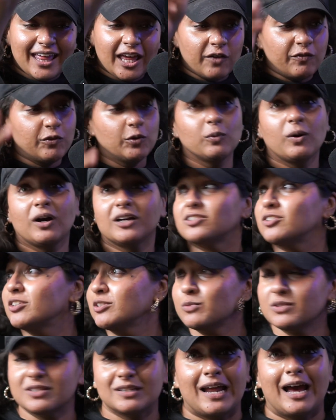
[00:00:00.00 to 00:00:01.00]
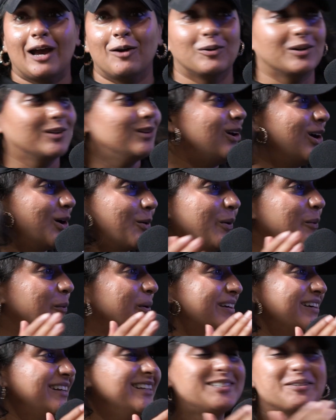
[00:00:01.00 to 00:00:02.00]
If you watch, this was an hour long. We
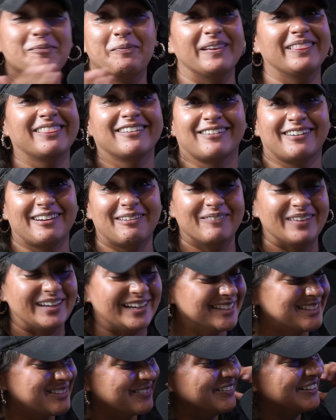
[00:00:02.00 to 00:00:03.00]
wanted it to be 30 minutes.